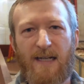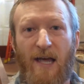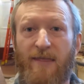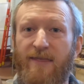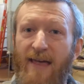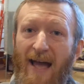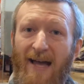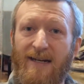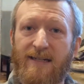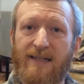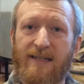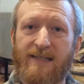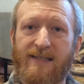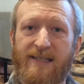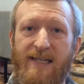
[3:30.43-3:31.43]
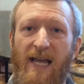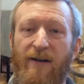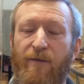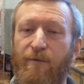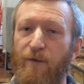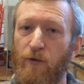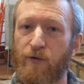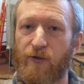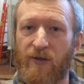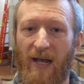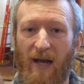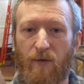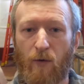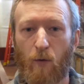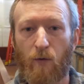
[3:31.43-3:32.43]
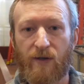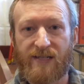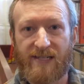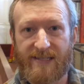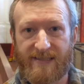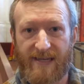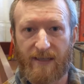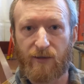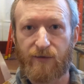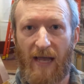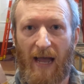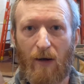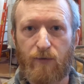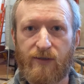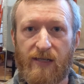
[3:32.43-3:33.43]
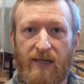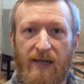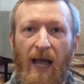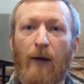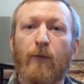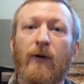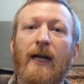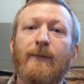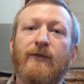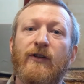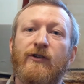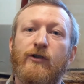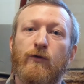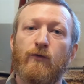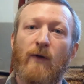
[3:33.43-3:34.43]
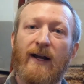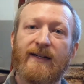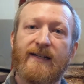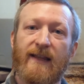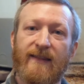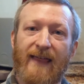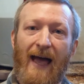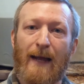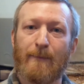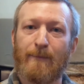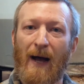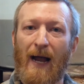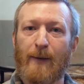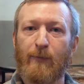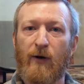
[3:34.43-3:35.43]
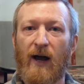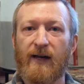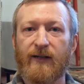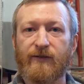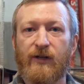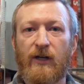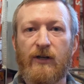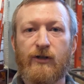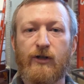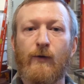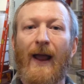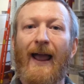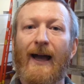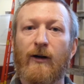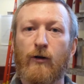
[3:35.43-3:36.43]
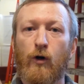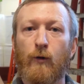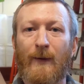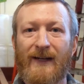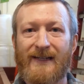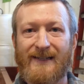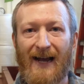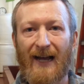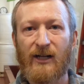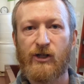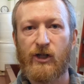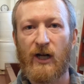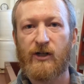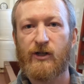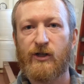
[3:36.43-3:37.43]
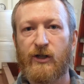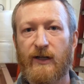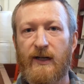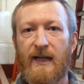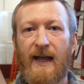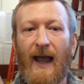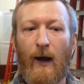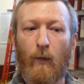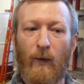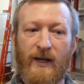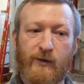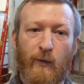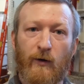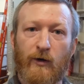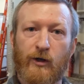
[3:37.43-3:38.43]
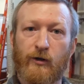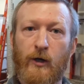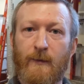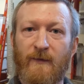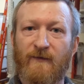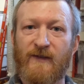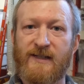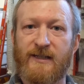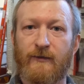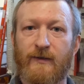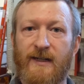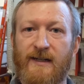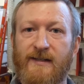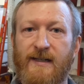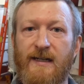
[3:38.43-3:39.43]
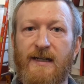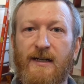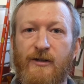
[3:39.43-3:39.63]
That needs to get filtered out or settled out, and we're able to direct that byproduct to anaerobic digestion at wastewater treatment facilities.